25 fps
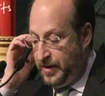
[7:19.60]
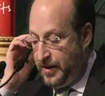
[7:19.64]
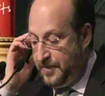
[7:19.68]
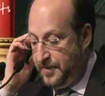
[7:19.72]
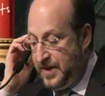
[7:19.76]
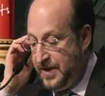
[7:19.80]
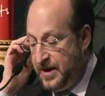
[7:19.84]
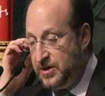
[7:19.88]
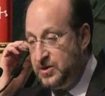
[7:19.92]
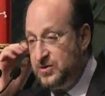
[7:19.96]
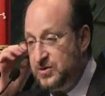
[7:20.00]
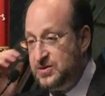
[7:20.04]

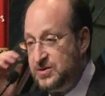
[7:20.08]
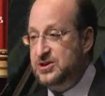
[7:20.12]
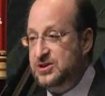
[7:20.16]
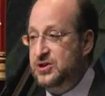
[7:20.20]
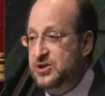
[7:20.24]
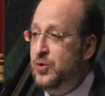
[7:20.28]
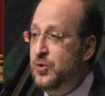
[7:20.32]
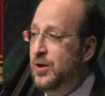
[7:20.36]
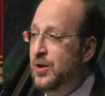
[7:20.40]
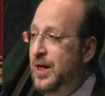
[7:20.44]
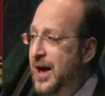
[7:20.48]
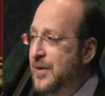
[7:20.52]
In medical
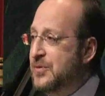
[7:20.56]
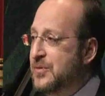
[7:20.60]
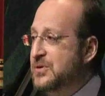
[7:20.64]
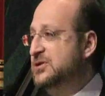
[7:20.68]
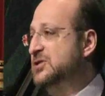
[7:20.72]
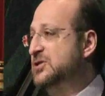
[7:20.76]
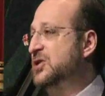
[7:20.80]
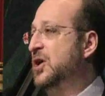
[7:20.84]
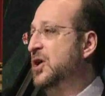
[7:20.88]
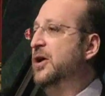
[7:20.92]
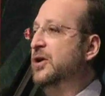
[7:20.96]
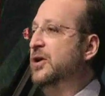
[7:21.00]
school, I
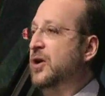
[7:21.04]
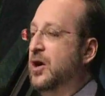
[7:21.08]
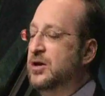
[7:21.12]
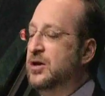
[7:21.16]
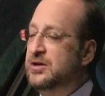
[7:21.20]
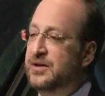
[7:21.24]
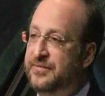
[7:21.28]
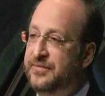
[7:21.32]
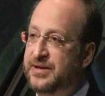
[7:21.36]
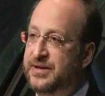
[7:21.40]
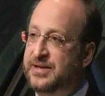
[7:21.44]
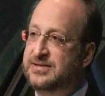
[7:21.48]
was taught
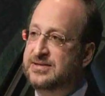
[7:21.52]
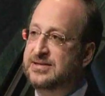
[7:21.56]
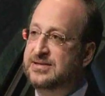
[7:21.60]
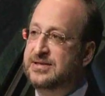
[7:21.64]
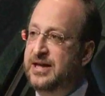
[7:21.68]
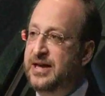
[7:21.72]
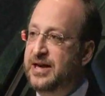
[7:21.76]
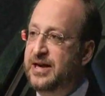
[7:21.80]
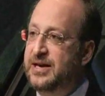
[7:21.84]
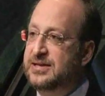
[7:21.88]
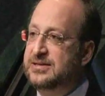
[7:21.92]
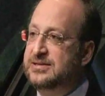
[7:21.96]
all of
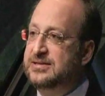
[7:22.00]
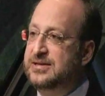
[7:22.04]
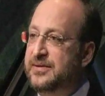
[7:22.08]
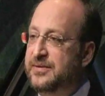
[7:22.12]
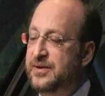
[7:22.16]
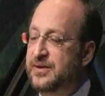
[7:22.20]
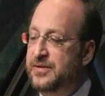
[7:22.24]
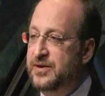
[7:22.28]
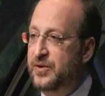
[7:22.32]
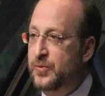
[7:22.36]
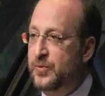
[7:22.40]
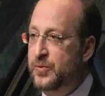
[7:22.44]
these things
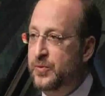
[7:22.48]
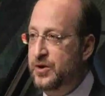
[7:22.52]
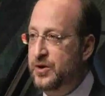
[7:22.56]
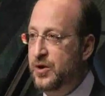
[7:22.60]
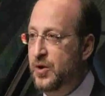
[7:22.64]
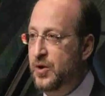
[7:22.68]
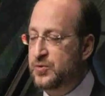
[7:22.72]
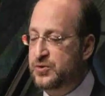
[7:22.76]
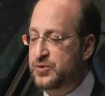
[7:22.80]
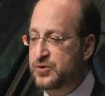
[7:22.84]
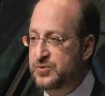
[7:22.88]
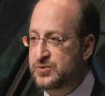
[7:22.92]
and that there were
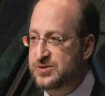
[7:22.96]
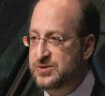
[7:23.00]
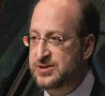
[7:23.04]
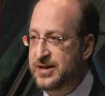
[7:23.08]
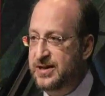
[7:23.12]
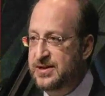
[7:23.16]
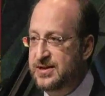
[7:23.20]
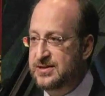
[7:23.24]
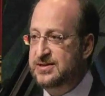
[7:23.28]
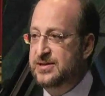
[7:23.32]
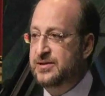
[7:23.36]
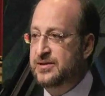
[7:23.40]
no new
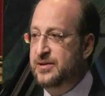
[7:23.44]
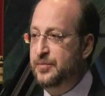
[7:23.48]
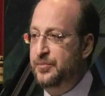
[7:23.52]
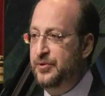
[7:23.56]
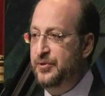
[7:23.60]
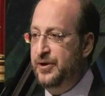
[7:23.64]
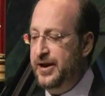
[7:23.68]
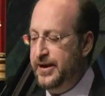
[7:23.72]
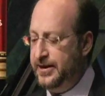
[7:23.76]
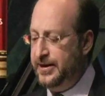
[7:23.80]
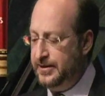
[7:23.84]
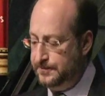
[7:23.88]
cells in the
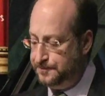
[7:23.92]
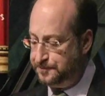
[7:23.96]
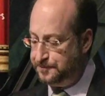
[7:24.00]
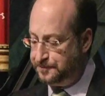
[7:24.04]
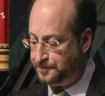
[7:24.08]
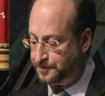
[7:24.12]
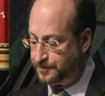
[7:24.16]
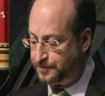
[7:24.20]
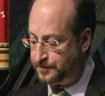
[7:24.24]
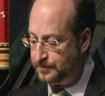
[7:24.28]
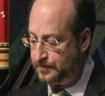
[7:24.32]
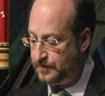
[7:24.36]
brain.
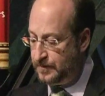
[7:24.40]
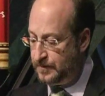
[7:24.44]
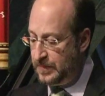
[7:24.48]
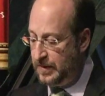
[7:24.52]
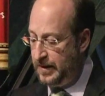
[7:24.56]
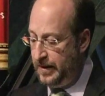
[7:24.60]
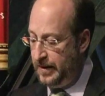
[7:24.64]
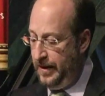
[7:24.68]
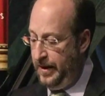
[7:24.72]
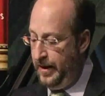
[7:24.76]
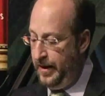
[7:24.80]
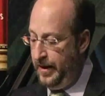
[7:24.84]

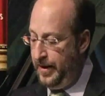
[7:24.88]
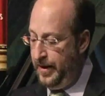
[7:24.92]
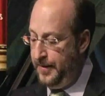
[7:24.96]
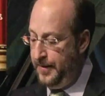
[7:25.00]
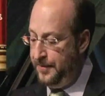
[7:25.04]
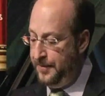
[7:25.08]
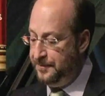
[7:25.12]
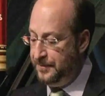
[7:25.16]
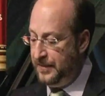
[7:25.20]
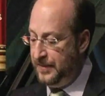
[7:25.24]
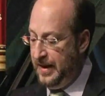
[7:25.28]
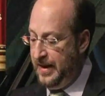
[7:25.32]

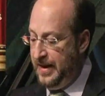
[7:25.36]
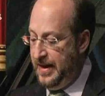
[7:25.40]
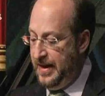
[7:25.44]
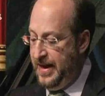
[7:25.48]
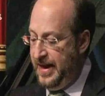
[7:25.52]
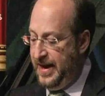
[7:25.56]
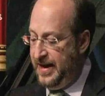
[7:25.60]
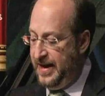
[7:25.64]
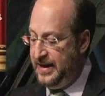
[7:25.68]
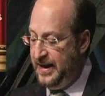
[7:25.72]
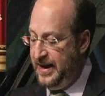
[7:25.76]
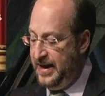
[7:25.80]
Um,
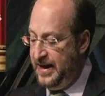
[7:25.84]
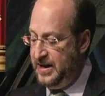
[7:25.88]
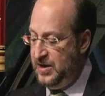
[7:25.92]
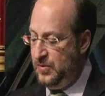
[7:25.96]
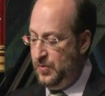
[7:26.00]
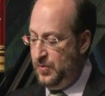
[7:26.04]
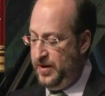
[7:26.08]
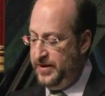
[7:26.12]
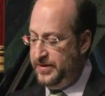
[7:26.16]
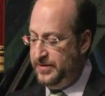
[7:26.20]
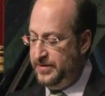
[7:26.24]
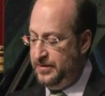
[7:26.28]
and
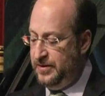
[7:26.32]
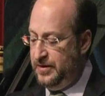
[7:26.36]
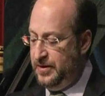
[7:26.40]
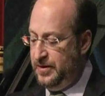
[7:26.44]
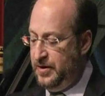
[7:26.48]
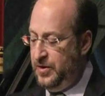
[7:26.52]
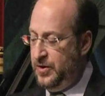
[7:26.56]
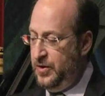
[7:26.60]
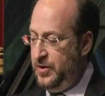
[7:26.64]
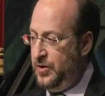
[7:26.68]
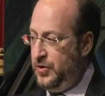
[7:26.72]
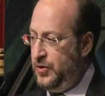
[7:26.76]

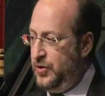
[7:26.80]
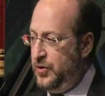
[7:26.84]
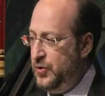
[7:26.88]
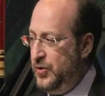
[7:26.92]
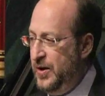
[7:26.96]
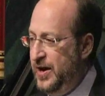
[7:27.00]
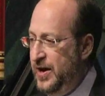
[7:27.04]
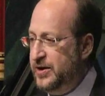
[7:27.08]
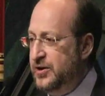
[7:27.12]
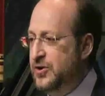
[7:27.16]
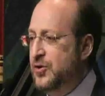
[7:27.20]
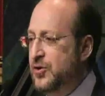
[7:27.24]
anyone
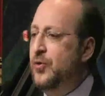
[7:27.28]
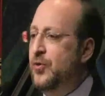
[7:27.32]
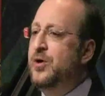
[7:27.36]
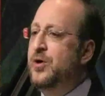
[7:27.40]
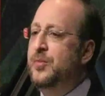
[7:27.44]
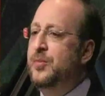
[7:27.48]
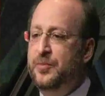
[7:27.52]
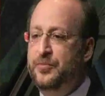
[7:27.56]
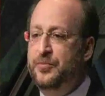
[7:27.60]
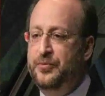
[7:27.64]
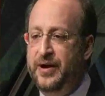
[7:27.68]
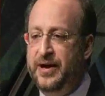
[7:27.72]
who had a
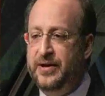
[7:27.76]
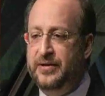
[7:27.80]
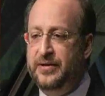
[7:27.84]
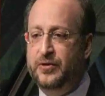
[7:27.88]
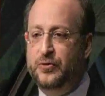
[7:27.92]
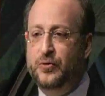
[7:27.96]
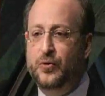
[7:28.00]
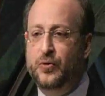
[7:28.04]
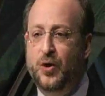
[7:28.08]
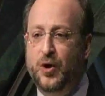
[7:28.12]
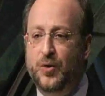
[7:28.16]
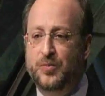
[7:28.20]
normal brain,
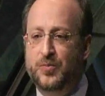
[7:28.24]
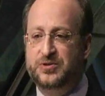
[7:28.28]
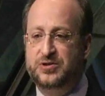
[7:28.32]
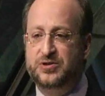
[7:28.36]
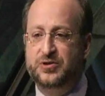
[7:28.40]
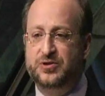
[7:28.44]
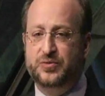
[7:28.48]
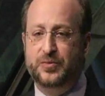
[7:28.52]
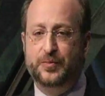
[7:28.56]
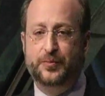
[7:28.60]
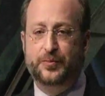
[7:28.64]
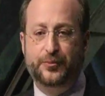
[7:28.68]
who hoped
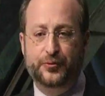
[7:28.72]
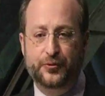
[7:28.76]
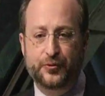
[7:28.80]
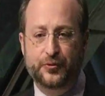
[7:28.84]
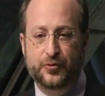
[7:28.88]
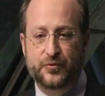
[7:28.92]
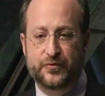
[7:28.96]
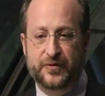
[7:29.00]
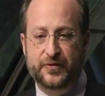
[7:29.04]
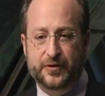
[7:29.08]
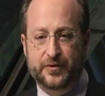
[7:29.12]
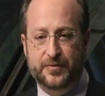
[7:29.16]
to
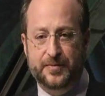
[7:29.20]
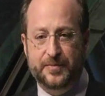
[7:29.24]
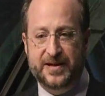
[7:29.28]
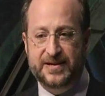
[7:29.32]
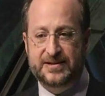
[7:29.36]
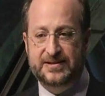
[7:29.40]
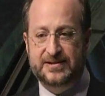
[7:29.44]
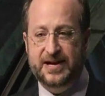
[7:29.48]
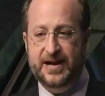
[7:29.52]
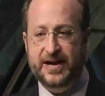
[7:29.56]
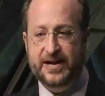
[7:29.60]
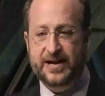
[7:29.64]
improve it or
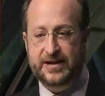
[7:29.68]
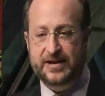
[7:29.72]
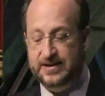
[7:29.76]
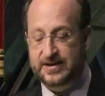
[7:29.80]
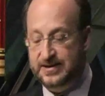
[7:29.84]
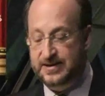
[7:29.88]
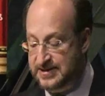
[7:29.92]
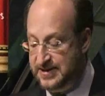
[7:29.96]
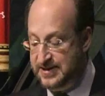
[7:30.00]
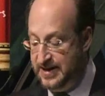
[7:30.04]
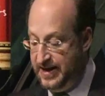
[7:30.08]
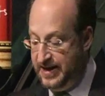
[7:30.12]
maintain
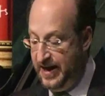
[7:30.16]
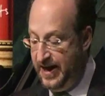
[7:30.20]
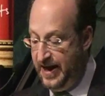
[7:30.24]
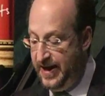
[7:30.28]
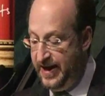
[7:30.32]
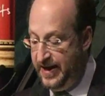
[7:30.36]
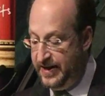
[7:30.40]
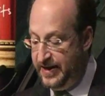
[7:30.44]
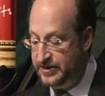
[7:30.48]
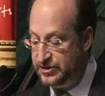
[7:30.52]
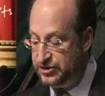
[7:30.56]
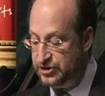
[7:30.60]
it as they
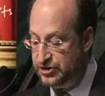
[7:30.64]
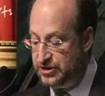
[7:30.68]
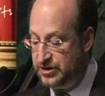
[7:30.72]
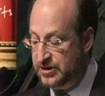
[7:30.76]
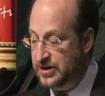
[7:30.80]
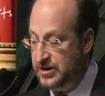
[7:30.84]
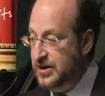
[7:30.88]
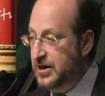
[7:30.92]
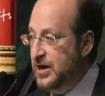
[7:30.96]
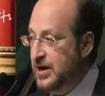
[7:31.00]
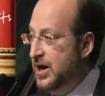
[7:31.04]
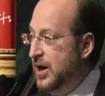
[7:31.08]
aged,
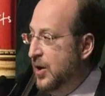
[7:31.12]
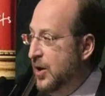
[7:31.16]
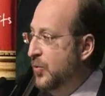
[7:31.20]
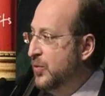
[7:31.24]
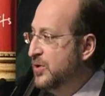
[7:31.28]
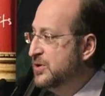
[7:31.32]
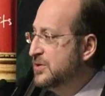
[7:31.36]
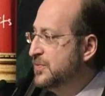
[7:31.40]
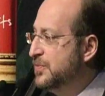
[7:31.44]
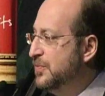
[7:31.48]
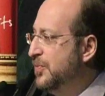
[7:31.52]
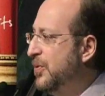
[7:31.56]

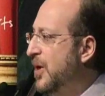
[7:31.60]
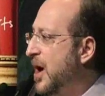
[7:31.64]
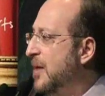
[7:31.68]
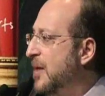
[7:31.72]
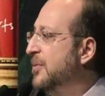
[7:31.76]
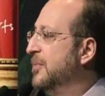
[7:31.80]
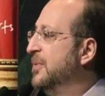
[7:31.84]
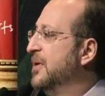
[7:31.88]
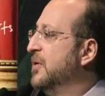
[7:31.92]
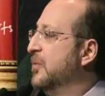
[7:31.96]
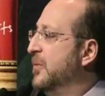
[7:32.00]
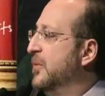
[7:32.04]
was
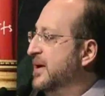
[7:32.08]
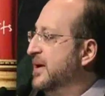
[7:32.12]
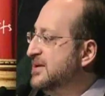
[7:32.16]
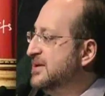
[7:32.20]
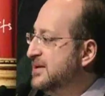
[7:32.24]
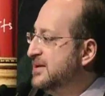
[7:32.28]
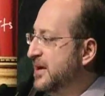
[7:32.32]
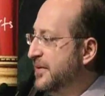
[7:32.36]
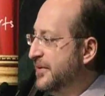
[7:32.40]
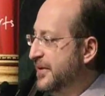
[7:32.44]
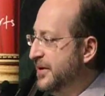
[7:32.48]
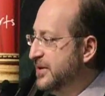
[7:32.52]
probably
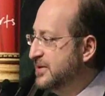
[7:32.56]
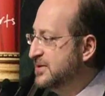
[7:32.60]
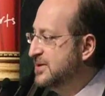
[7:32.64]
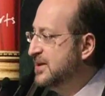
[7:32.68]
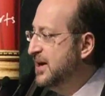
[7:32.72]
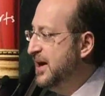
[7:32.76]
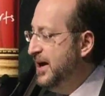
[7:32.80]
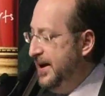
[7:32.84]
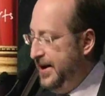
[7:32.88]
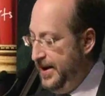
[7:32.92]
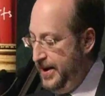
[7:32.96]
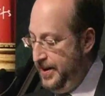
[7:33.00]
wasting their
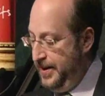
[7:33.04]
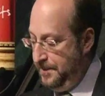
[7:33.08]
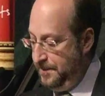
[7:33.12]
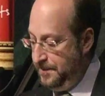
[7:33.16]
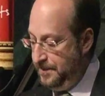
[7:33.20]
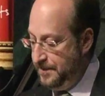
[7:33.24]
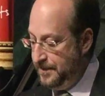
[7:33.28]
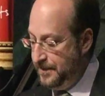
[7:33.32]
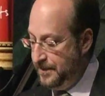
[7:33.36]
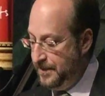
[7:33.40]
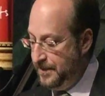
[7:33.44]
time.